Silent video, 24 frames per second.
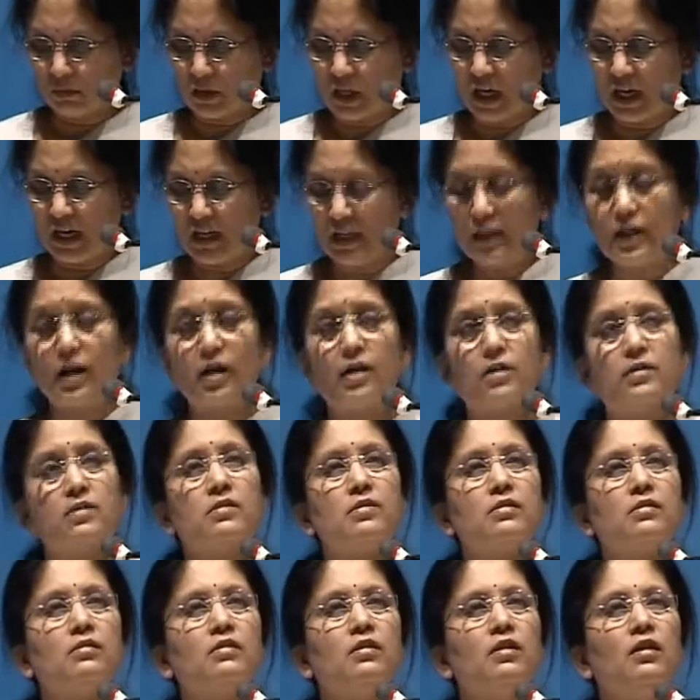
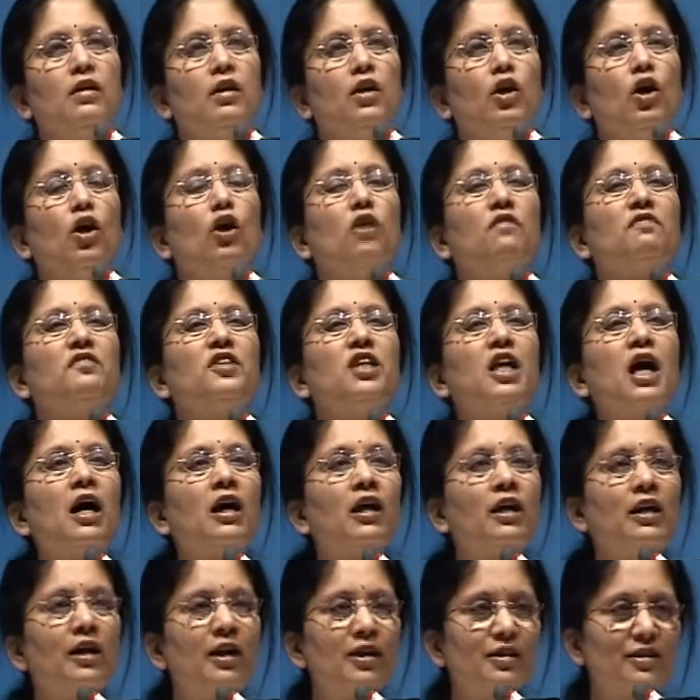Haridas, of
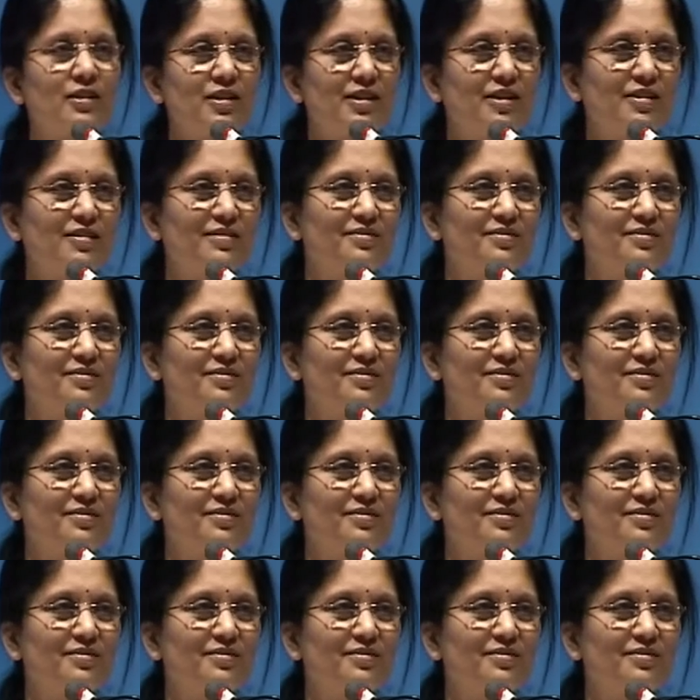Tyagaraja.